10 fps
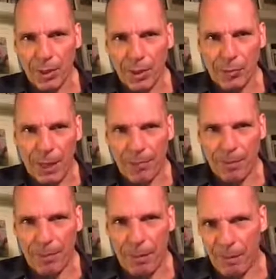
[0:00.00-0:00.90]
of
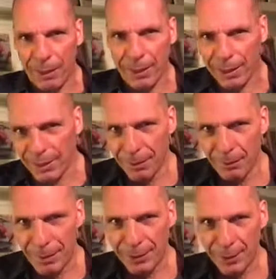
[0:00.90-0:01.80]
private-public
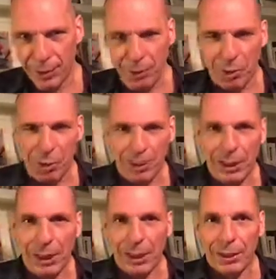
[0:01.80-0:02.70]
partnerships and so on,
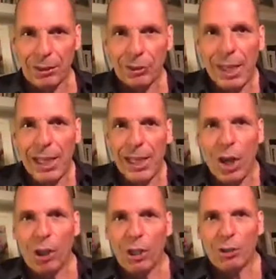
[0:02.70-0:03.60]
today
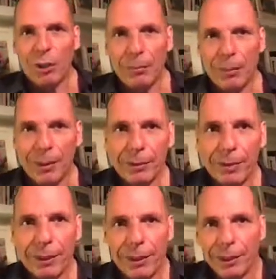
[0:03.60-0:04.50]
only talk about
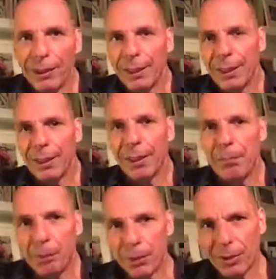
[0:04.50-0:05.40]
the
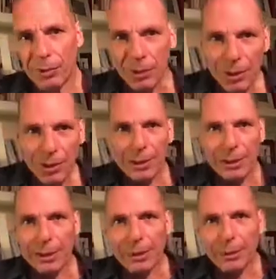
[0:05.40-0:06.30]
importance
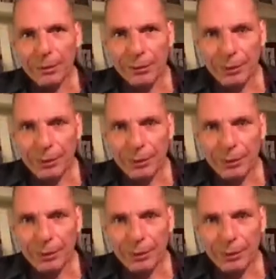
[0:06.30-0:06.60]
of